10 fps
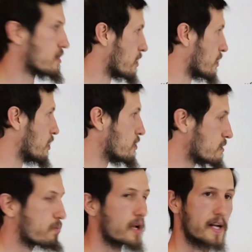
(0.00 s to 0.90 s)
our
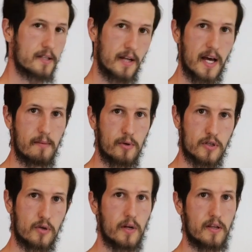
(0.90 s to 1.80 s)
own plants and animals
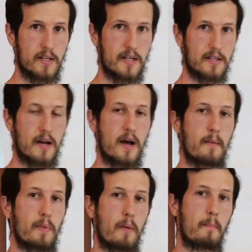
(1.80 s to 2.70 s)
storing these things,
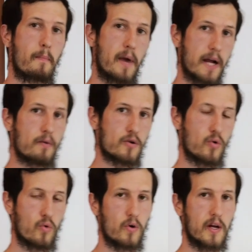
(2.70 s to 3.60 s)
but
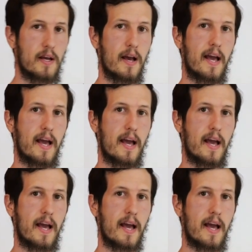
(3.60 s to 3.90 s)
migratory